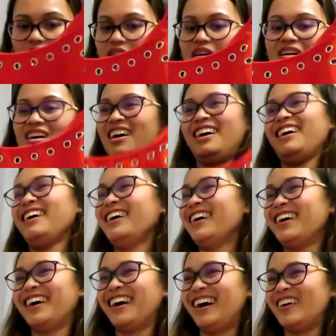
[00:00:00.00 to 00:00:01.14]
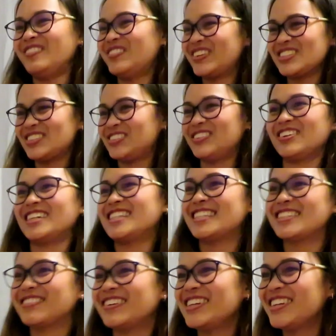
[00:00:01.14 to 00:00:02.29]
Haha! Personal, it's
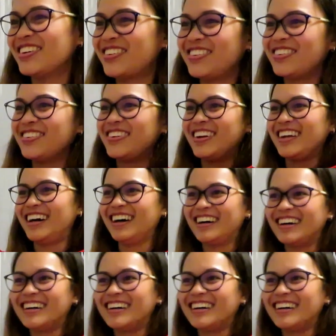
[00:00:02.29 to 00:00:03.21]
3 euro na lang.